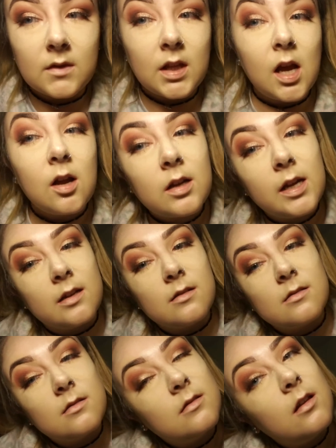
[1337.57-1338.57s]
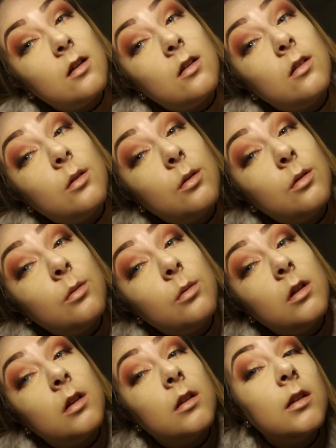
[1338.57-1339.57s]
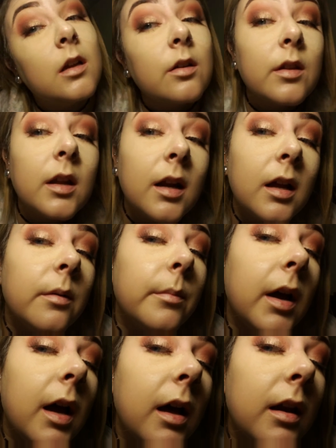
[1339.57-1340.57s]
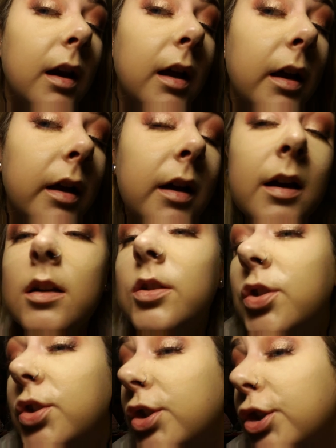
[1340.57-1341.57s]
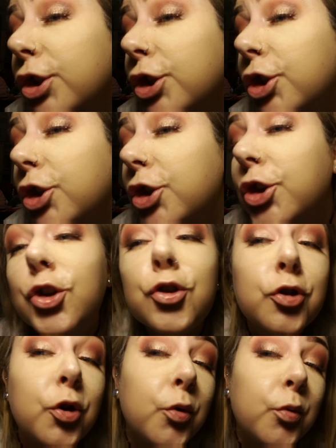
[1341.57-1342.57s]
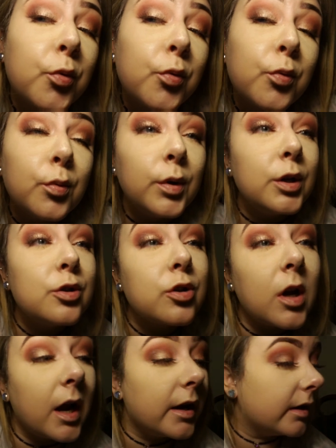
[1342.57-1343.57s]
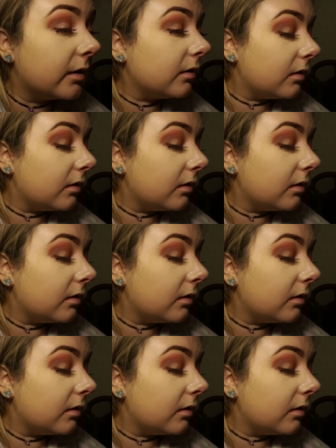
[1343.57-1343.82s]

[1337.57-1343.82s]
Okay, so now that I have my eyelashes on and drying,